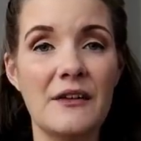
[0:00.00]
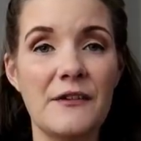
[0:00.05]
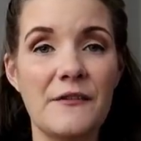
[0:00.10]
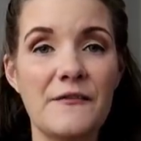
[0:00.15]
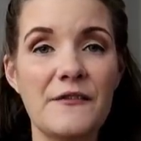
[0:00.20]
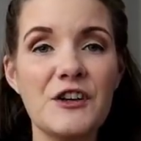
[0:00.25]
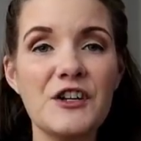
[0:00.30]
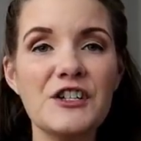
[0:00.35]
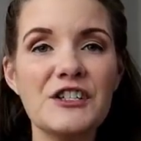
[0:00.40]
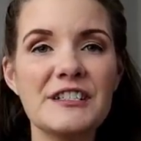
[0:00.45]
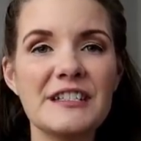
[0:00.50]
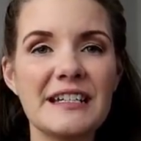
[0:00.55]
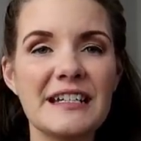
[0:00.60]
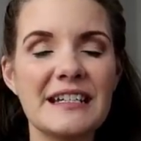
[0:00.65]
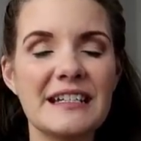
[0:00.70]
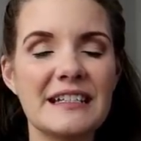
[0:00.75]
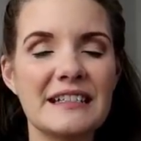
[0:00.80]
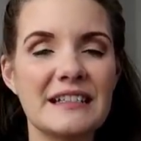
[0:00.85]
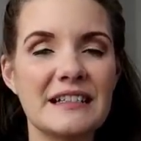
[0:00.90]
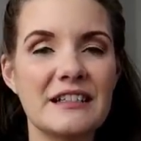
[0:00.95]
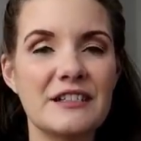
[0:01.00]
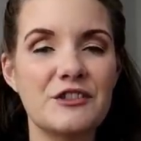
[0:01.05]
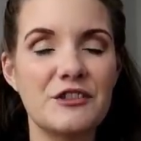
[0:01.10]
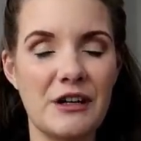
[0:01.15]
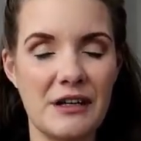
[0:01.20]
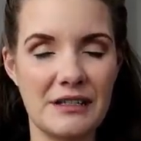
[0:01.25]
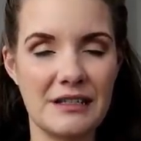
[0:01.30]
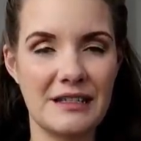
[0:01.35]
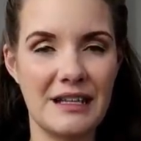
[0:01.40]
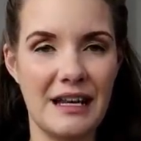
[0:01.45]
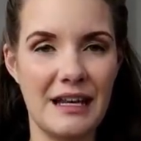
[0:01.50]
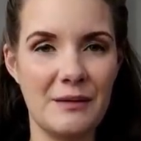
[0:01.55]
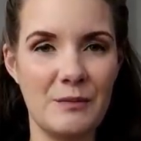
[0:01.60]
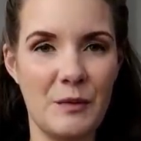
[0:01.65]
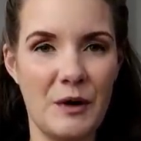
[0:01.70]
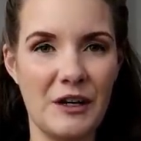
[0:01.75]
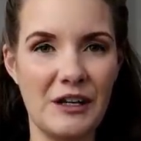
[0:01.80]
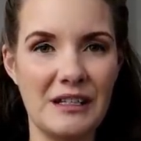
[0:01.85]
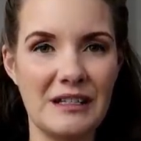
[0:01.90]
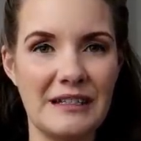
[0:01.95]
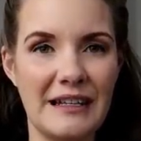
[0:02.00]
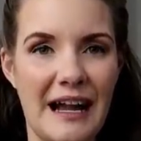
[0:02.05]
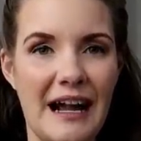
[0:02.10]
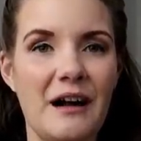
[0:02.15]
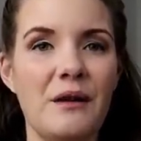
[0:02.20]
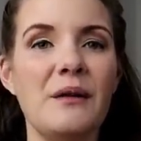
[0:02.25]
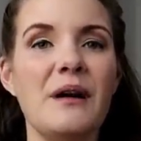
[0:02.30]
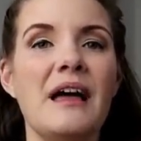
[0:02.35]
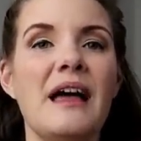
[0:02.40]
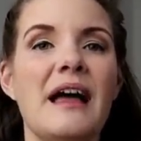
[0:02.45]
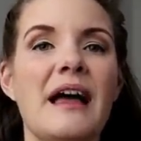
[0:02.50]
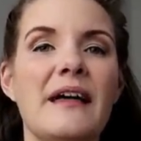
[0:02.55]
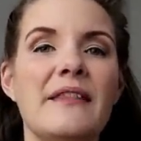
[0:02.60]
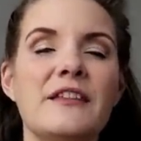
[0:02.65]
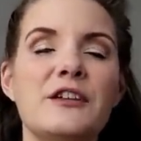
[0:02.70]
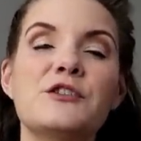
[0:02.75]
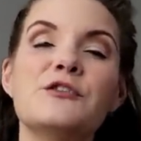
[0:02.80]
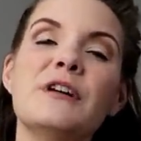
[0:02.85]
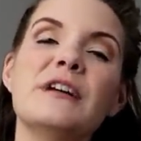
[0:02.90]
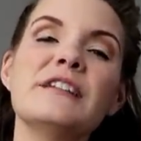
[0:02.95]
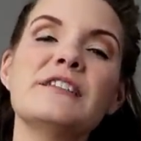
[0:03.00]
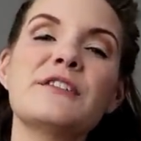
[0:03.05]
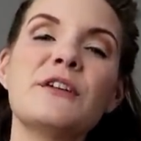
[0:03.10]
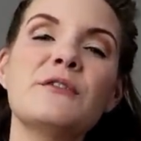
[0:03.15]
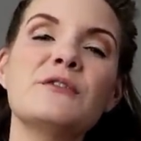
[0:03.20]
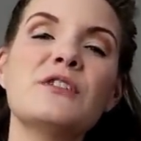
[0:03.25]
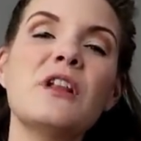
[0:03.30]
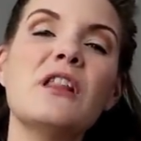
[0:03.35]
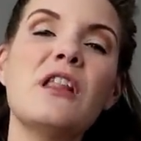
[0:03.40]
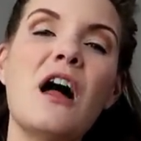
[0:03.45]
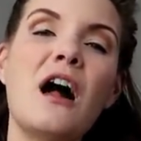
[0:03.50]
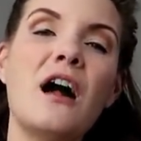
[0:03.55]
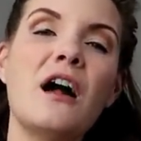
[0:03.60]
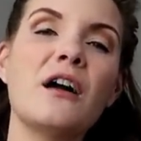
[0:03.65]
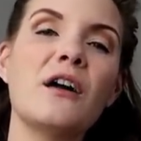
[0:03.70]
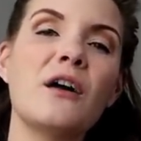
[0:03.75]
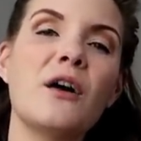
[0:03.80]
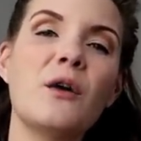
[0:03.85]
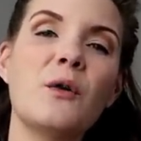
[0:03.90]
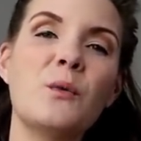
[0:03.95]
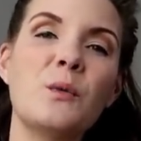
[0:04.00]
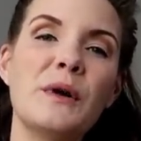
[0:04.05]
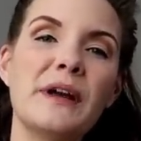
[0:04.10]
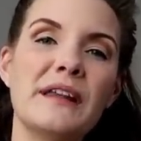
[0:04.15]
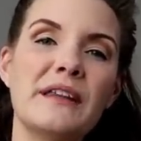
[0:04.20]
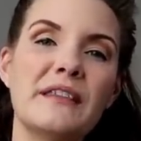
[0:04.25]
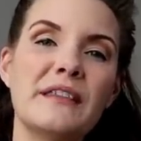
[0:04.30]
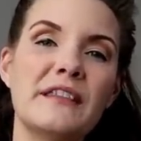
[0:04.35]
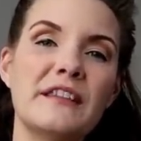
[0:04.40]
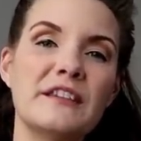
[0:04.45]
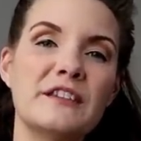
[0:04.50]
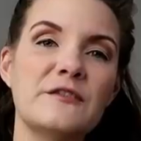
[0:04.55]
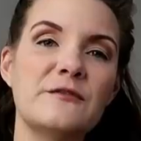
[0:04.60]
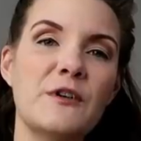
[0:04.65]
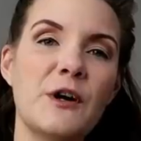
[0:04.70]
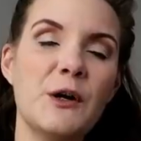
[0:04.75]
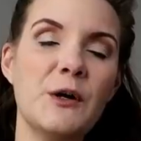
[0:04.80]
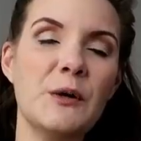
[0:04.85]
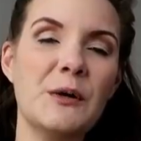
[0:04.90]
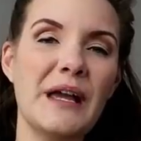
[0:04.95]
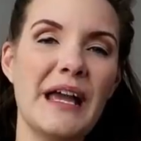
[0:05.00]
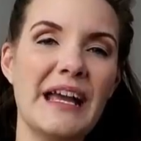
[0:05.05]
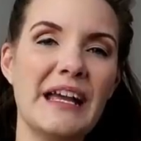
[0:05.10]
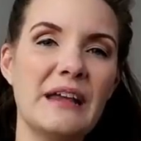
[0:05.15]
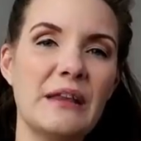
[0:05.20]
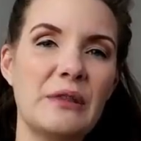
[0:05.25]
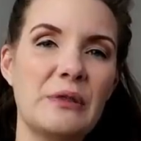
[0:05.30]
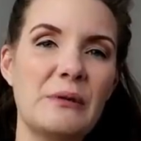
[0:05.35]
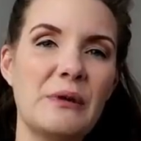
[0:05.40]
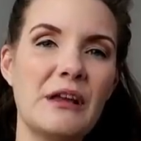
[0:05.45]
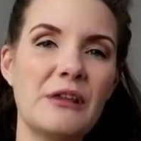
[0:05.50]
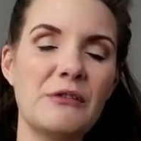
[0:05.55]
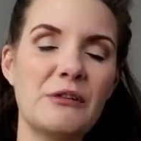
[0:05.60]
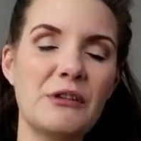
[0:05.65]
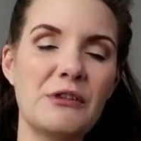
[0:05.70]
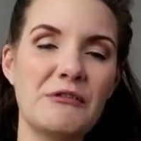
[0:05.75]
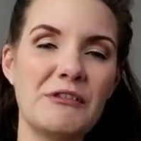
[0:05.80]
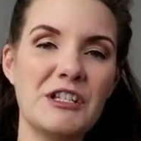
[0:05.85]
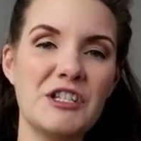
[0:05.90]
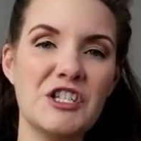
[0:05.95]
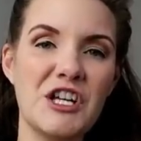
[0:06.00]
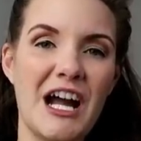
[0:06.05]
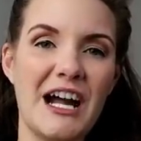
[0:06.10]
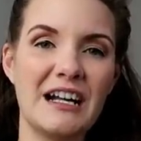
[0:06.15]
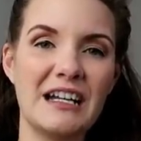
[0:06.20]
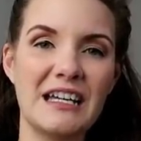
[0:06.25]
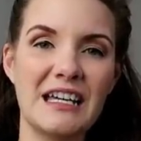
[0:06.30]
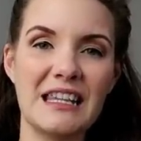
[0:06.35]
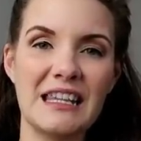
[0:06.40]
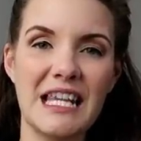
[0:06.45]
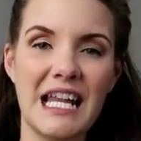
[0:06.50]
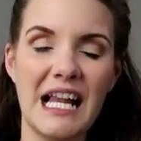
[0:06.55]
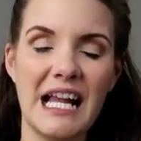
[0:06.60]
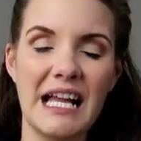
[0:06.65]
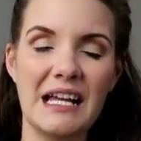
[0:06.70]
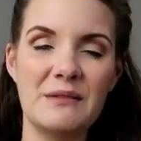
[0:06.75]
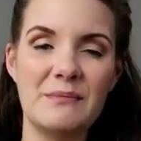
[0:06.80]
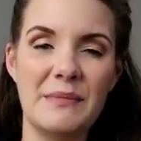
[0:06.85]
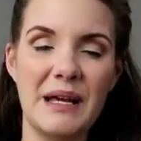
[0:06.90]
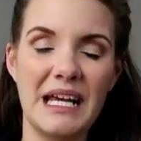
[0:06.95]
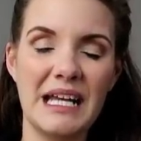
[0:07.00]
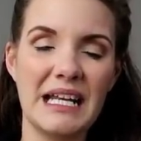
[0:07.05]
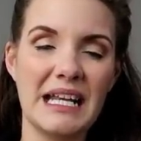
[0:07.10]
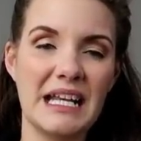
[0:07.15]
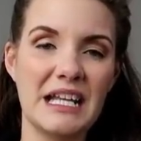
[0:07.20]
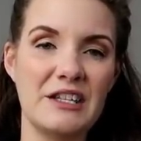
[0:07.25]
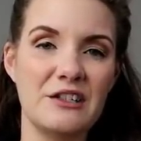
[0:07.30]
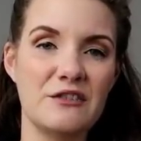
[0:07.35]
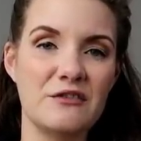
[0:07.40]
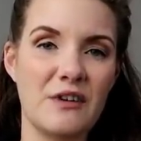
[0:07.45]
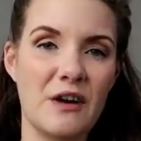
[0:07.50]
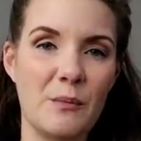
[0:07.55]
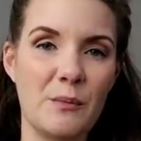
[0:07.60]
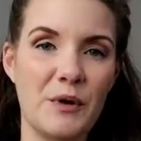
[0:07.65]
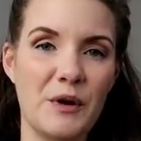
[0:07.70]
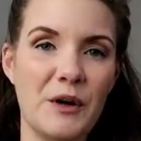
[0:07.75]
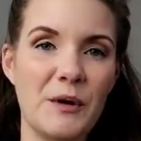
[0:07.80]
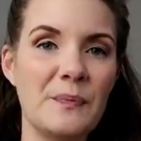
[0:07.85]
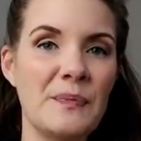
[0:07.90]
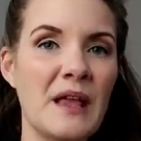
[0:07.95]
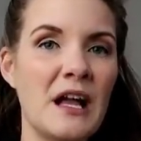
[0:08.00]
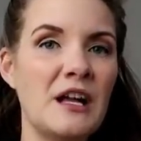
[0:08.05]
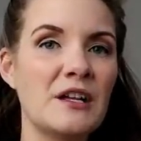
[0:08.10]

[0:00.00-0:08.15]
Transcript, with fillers: The first is the dress that I'm wearing now. And the dress goes along with this Vogue eight three three three jacket that I had made in November.